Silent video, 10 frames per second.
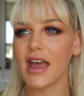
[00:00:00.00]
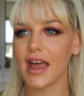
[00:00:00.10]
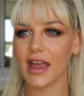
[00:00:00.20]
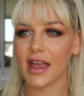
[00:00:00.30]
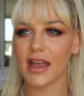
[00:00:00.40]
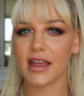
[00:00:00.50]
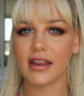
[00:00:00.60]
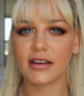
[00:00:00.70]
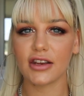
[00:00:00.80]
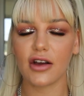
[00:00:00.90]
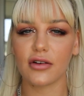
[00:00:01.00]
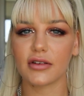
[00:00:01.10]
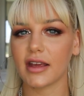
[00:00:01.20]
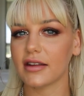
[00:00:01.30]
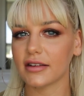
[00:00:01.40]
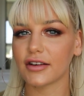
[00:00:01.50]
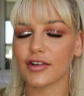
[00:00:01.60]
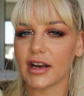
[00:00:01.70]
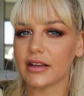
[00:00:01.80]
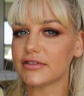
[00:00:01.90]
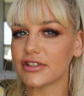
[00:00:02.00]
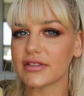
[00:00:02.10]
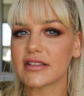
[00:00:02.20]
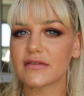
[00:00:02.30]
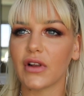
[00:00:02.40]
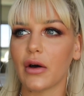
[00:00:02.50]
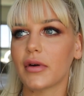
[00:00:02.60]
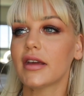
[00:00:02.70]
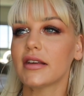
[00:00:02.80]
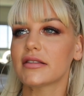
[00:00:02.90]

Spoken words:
and, you know, get the creative juices flowing.